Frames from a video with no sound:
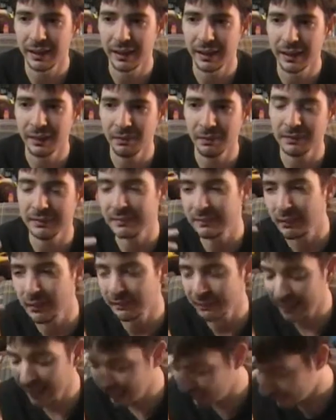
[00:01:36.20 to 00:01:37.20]
And the, the,
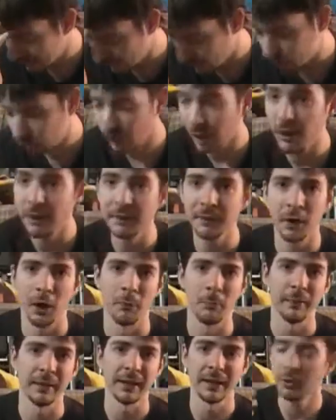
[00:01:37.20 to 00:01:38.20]
day it dawned on
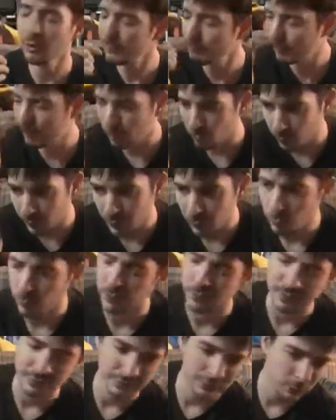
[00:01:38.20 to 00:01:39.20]
me, I don't remember when it
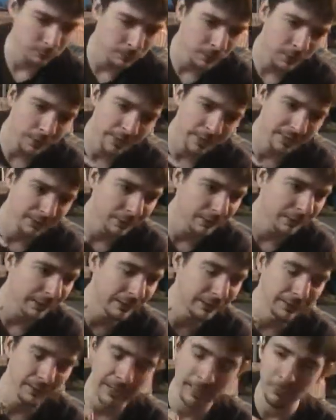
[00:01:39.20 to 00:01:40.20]
was. It was probably
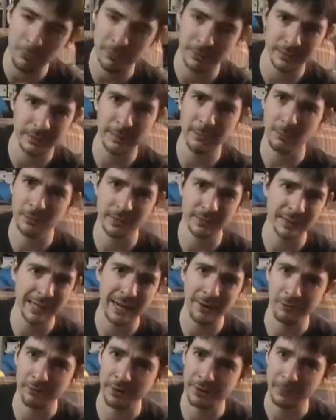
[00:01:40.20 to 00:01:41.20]
a couple a couple years
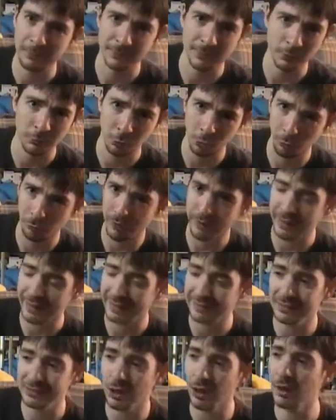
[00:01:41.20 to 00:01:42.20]
after episode three.
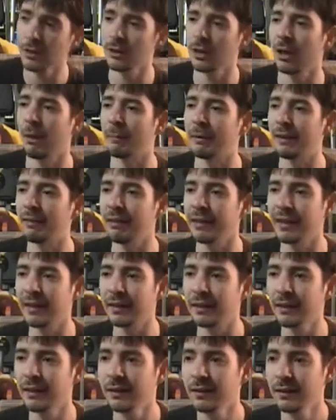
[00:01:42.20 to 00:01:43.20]
It dawned on me
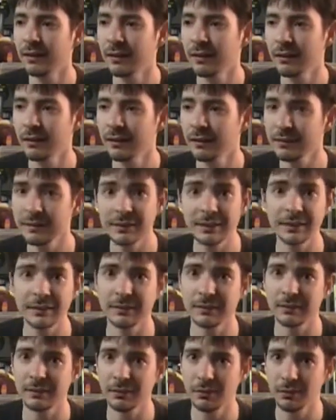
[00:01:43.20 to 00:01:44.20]
that this is
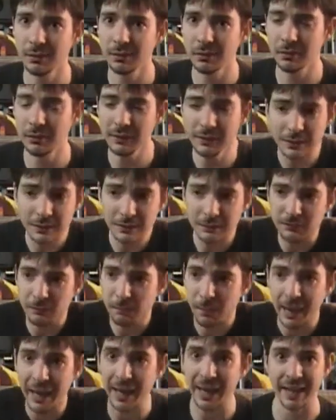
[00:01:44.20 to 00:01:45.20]
this is
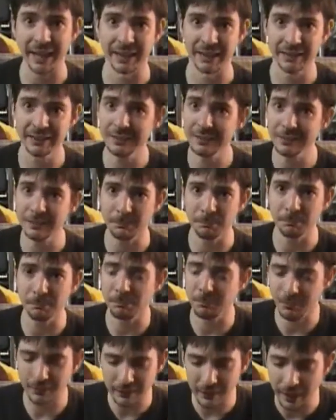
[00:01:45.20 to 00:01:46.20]
bad. This is
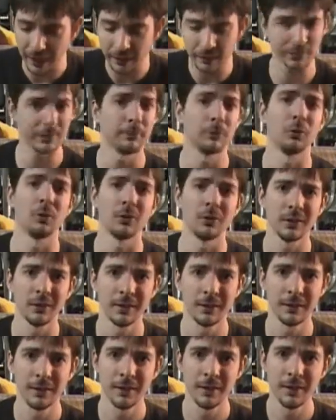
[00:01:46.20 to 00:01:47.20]
terrible.
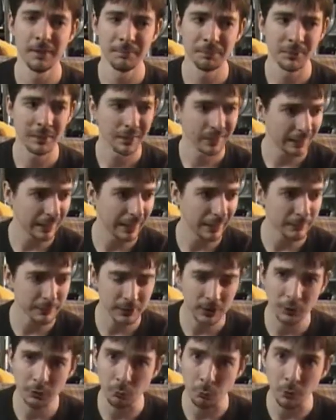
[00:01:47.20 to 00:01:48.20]

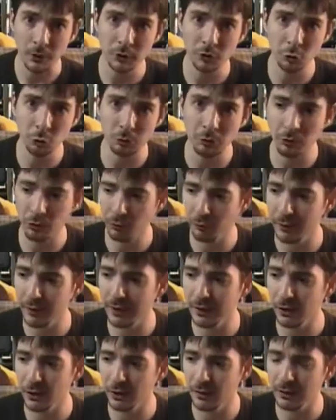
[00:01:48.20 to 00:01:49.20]
Episodes one, two, and three
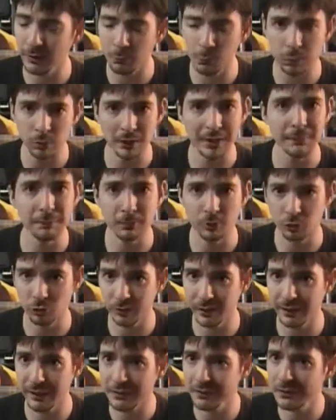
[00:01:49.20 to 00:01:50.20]
are complete
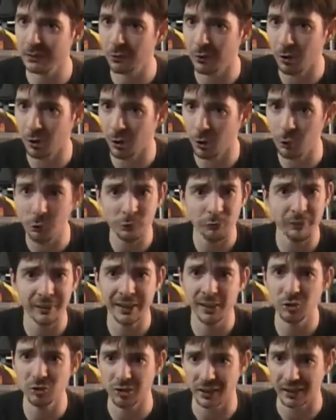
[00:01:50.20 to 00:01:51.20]
betrayals to the whole
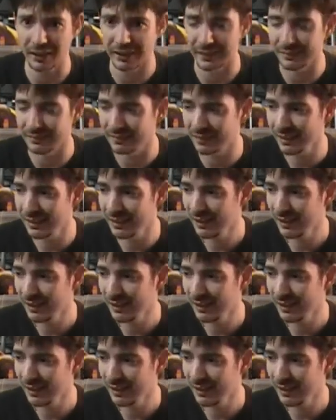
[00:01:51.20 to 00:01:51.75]
franchise.